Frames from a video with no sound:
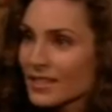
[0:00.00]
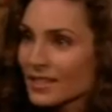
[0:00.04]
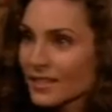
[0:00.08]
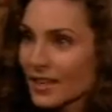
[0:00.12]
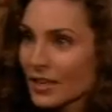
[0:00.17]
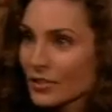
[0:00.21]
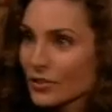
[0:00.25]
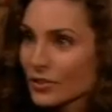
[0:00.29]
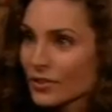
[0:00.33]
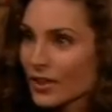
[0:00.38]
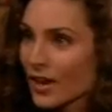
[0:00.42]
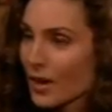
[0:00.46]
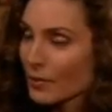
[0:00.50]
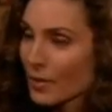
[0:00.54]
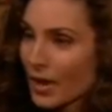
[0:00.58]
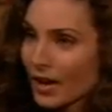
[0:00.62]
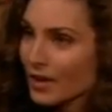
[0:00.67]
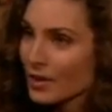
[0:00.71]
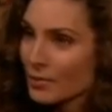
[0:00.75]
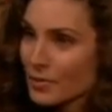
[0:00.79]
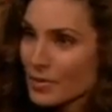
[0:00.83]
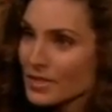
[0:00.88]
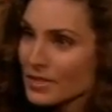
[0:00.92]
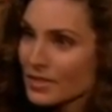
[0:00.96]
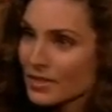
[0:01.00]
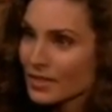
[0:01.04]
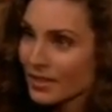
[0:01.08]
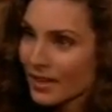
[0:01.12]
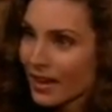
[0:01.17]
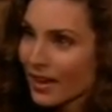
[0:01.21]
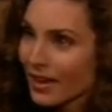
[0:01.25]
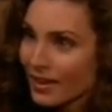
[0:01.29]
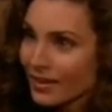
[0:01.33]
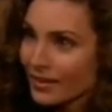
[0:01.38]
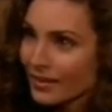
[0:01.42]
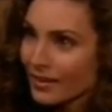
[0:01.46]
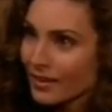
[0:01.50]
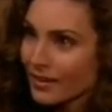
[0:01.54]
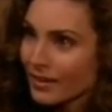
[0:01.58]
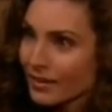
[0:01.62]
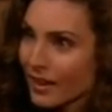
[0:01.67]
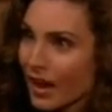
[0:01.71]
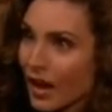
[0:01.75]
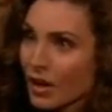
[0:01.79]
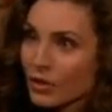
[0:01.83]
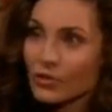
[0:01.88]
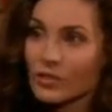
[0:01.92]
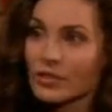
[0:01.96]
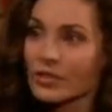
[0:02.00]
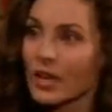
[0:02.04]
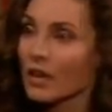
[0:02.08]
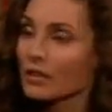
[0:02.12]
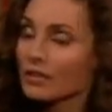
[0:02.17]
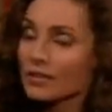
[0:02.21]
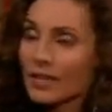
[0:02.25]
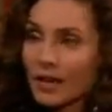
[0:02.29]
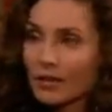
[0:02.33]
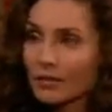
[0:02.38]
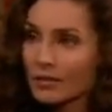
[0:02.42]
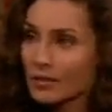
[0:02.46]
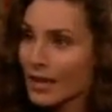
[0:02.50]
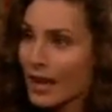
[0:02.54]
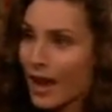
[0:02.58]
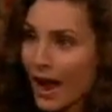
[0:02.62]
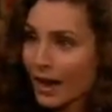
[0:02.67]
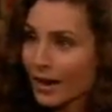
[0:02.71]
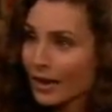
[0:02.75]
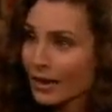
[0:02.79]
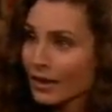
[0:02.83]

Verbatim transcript: it yesterday. I'm not going to miss it again. I'll just, I'll tell Zach. You're going